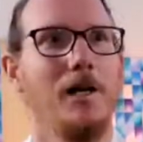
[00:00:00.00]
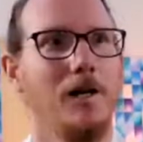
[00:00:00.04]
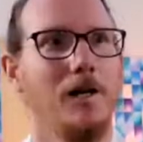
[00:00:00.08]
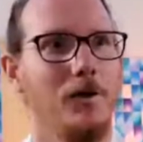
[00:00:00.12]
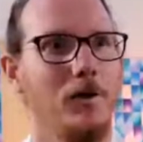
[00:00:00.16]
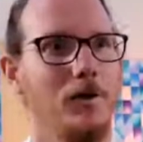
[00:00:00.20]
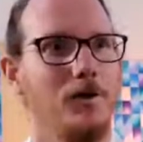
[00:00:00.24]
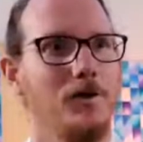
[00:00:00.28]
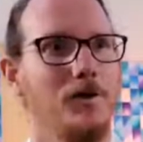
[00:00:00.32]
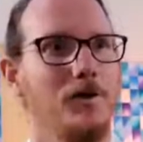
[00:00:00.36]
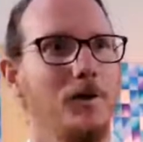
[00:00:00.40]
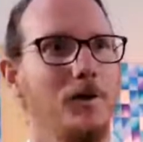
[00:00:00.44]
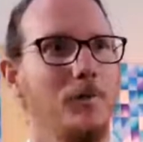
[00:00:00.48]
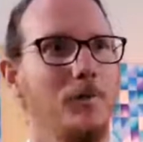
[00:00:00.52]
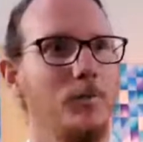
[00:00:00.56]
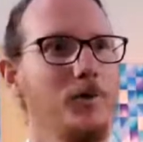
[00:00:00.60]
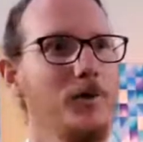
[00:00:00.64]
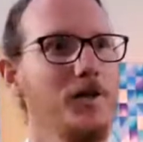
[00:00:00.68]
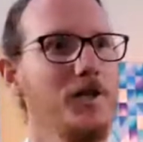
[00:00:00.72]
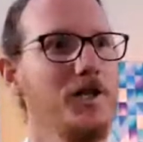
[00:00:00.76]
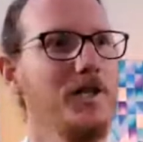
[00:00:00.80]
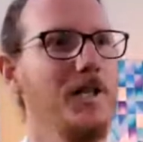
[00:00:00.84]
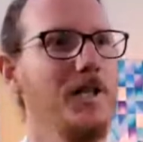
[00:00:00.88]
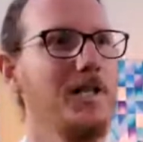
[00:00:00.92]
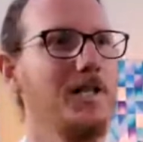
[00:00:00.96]
got to
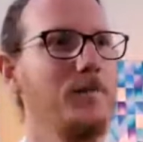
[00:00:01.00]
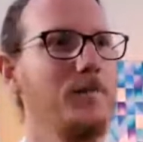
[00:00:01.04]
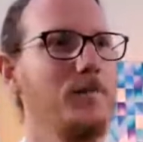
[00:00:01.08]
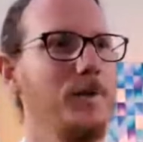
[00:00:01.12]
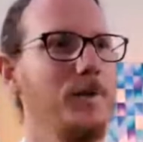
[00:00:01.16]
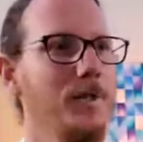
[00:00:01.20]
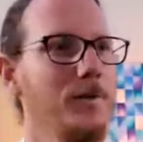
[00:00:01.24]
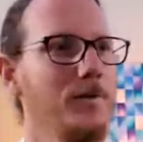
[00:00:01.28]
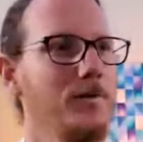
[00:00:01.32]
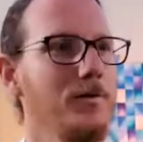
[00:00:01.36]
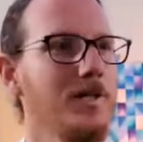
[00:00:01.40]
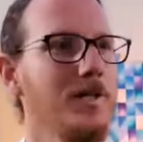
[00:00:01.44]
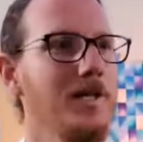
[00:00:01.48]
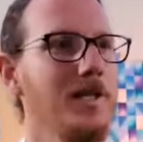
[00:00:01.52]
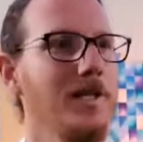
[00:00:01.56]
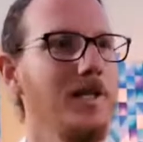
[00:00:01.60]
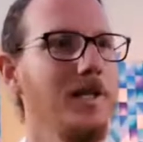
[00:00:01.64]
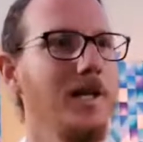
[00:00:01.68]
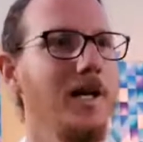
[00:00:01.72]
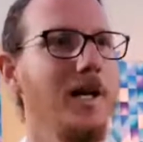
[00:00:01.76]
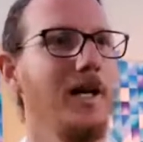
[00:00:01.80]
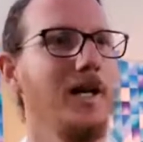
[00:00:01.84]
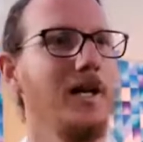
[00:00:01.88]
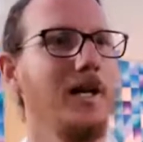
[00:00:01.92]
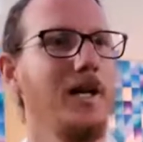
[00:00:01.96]
appreciate the beauty
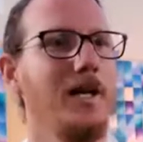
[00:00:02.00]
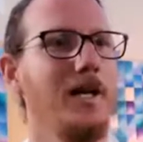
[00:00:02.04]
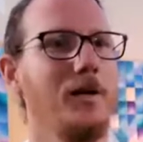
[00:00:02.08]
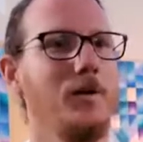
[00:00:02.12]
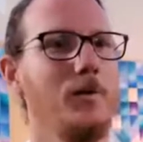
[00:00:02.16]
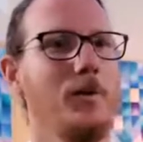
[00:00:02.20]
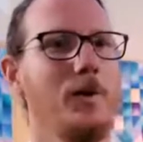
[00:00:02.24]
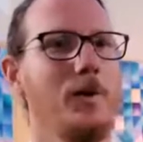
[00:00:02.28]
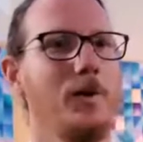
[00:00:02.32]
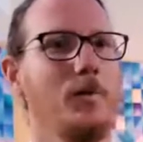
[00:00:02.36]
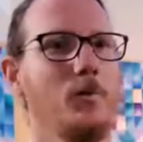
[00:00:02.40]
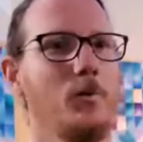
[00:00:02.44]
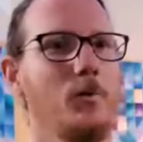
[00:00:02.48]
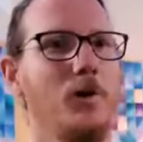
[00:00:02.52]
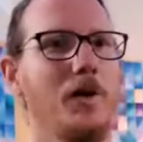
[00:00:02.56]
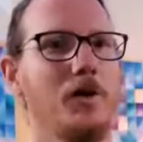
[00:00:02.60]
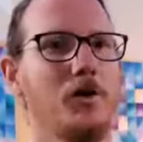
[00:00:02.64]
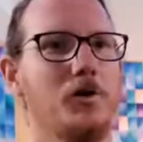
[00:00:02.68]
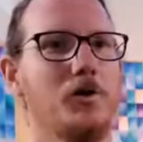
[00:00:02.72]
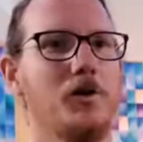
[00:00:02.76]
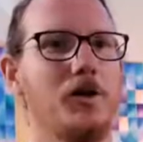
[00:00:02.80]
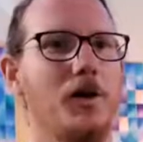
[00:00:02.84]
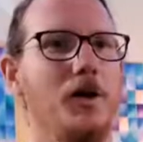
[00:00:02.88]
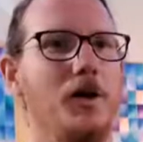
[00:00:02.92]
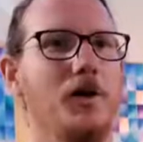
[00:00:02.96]
and
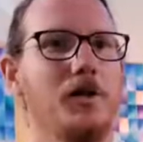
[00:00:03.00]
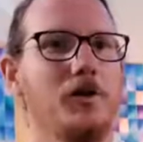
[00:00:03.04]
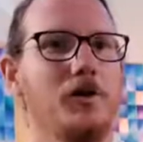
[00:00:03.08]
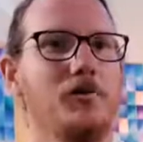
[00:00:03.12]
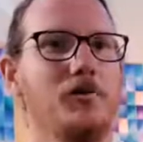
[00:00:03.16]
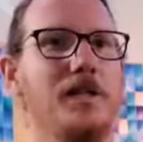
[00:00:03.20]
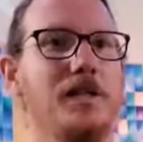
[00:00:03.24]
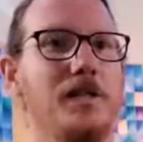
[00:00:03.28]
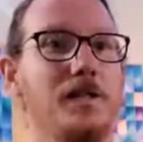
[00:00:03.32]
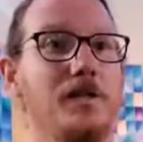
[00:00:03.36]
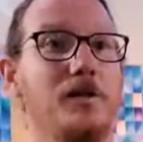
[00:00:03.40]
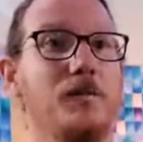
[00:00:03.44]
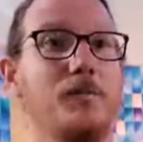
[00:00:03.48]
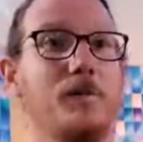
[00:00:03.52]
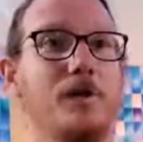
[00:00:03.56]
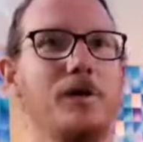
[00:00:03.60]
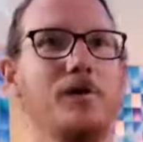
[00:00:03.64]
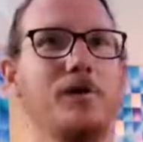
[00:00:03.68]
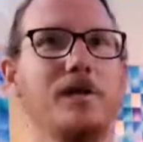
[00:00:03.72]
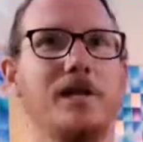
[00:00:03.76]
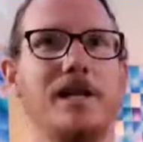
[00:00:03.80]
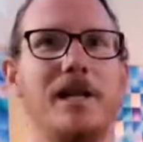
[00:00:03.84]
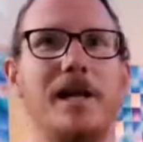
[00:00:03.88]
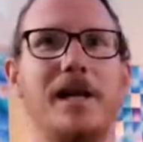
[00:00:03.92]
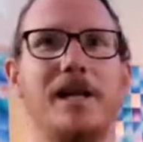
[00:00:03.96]
what the color green
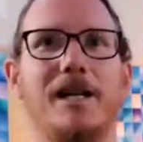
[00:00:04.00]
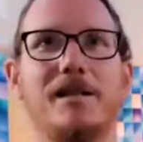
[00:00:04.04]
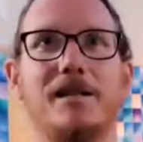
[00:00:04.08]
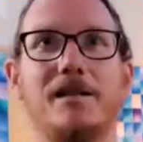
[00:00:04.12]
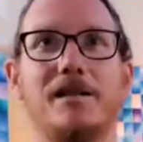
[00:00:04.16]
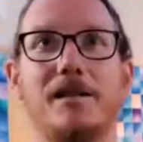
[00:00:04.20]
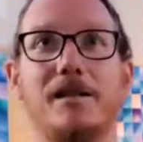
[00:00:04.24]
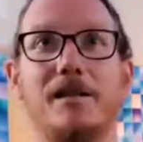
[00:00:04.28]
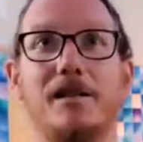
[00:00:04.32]
communicates.